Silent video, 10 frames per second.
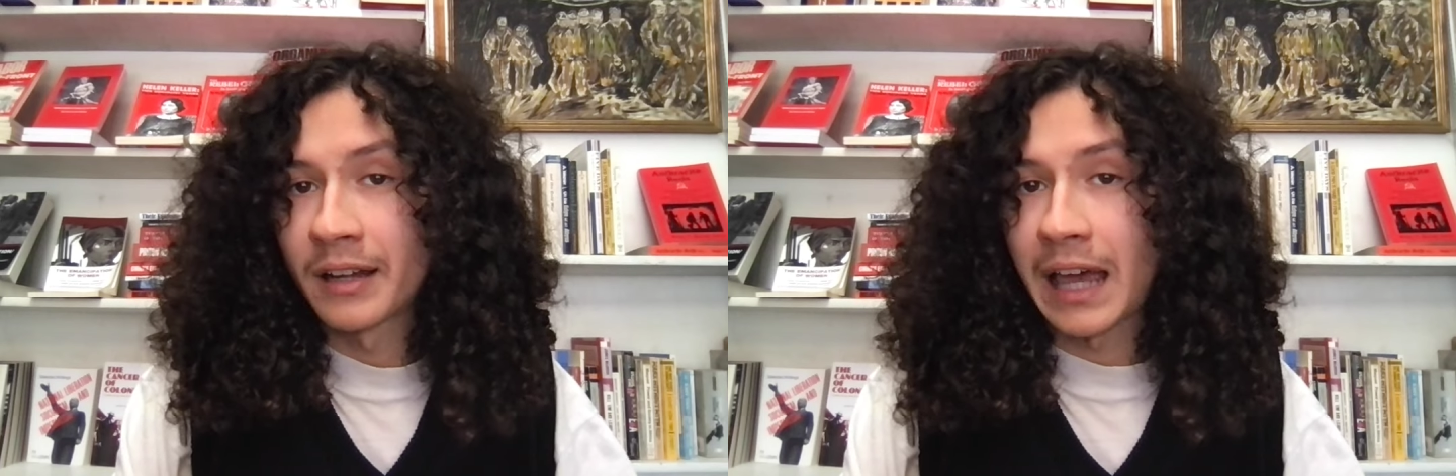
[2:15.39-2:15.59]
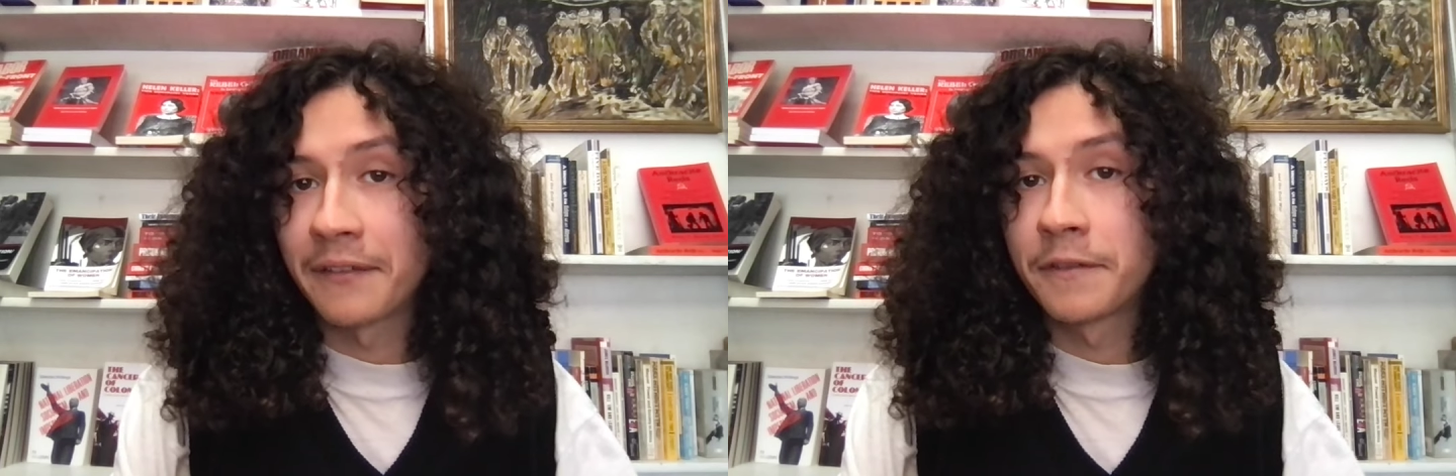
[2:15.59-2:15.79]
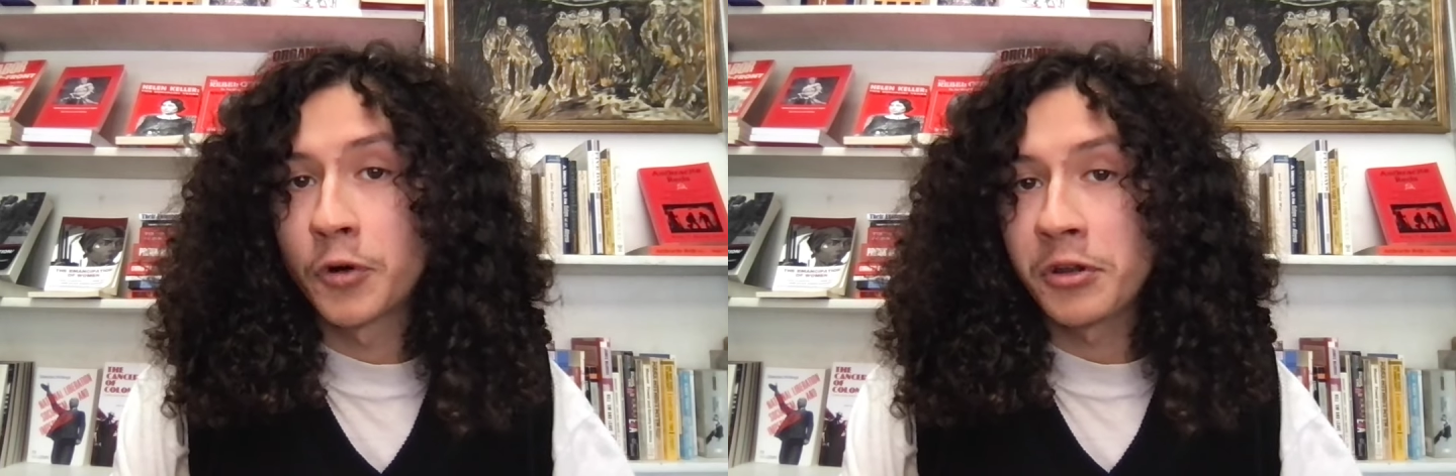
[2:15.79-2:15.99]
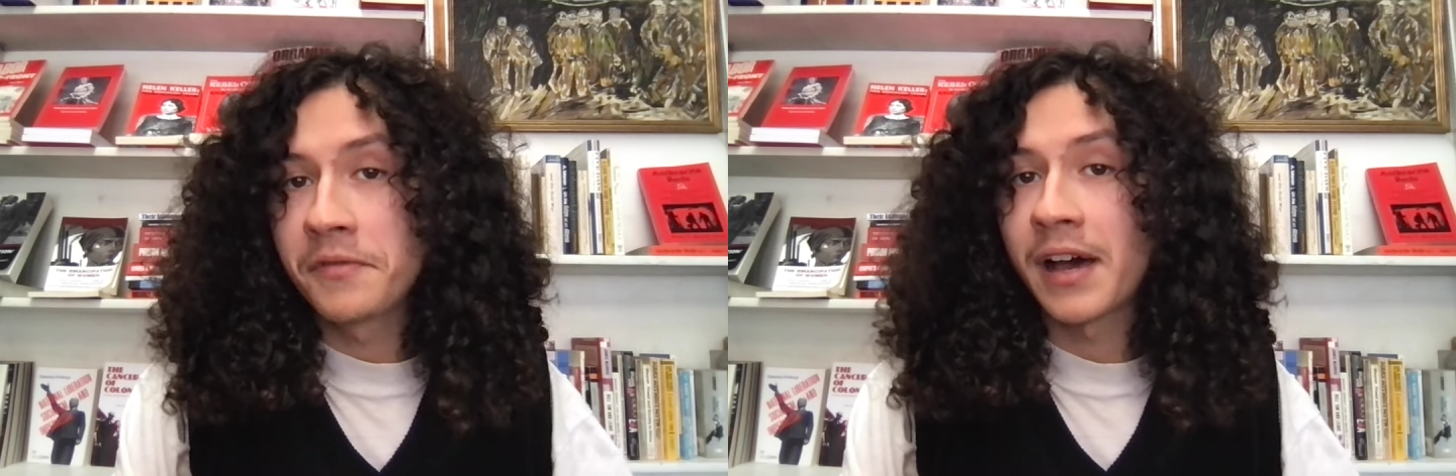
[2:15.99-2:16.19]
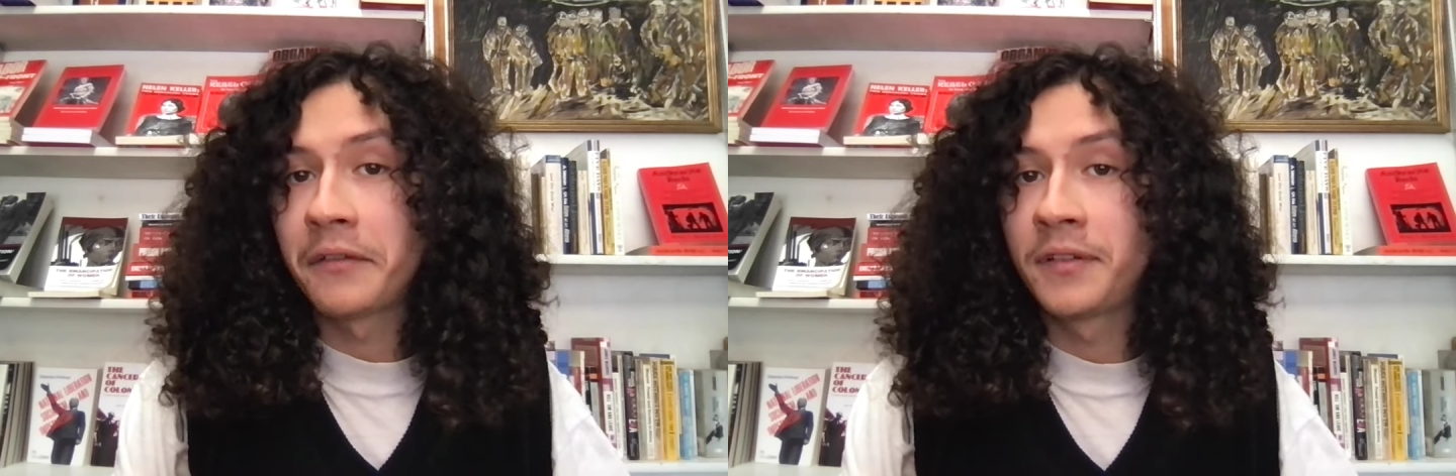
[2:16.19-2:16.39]
at
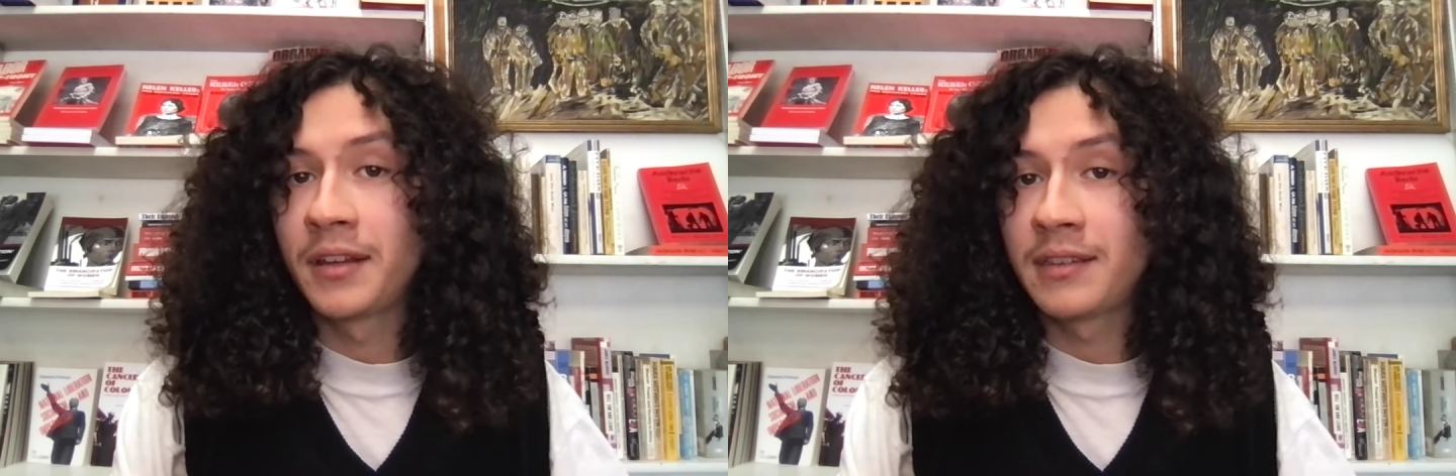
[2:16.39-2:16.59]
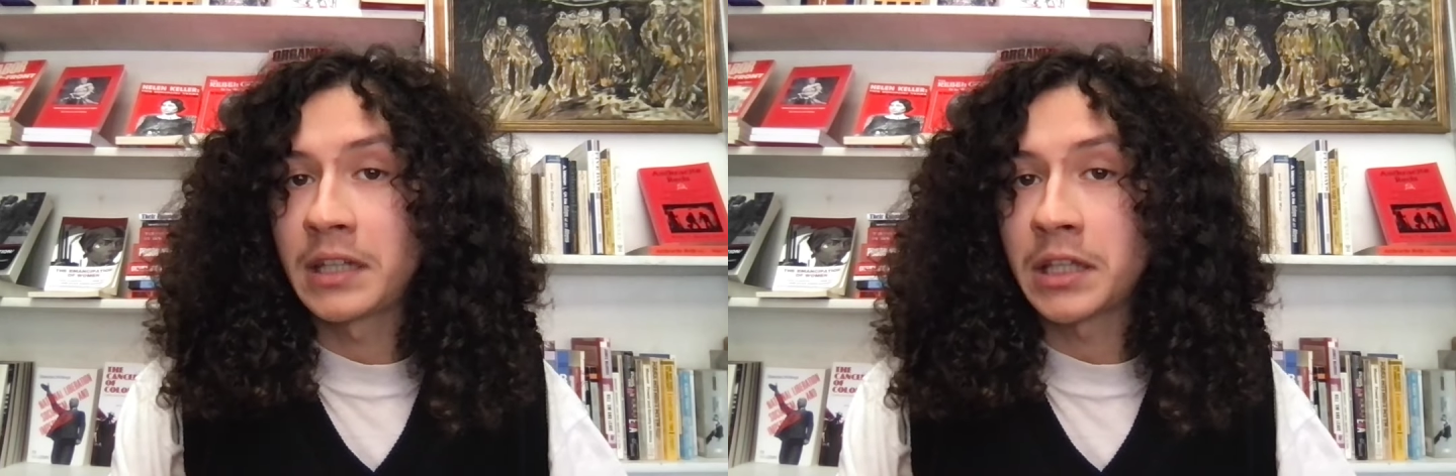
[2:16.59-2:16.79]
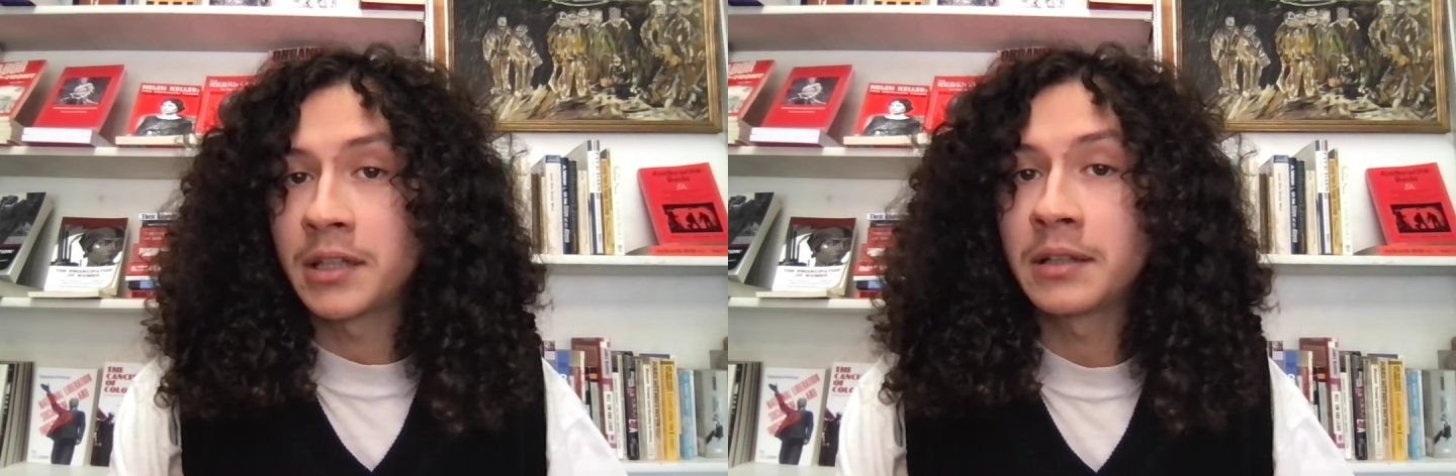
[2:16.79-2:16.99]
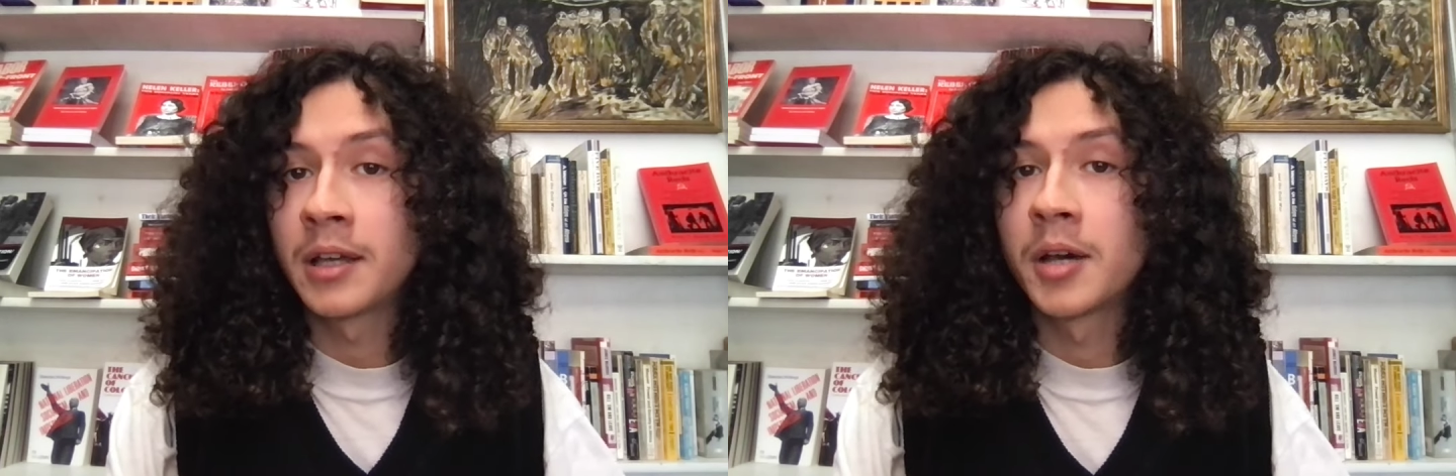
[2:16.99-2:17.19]
4515